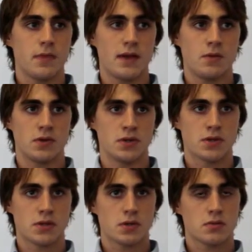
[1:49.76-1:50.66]
It
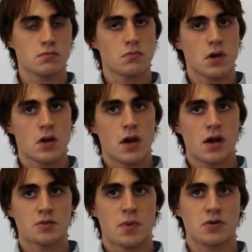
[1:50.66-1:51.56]
was,
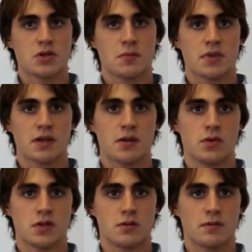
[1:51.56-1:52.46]
I suppose, something that
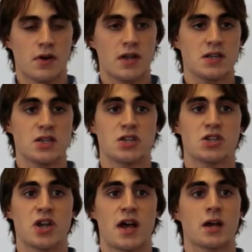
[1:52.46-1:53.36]
was very easy to
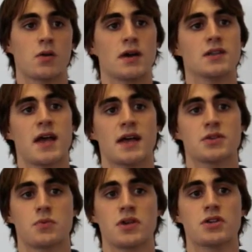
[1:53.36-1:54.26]
share, quite
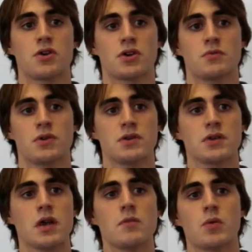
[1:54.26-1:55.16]
text-rich
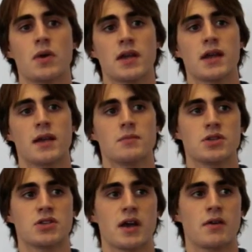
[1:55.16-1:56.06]
documents, but when it came
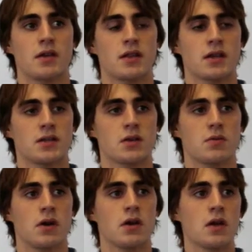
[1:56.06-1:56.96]
to sharing things that
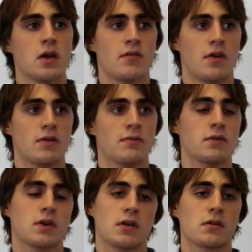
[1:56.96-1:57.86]
were very
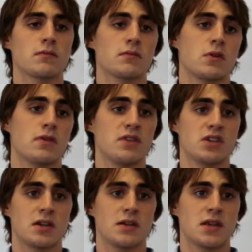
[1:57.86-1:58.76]
kind of quite
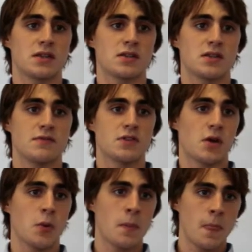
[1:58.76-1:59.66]
visually sensitive,
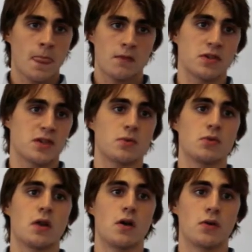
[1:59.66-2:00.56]
so for
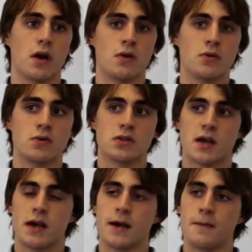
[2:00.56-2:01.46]
example logos,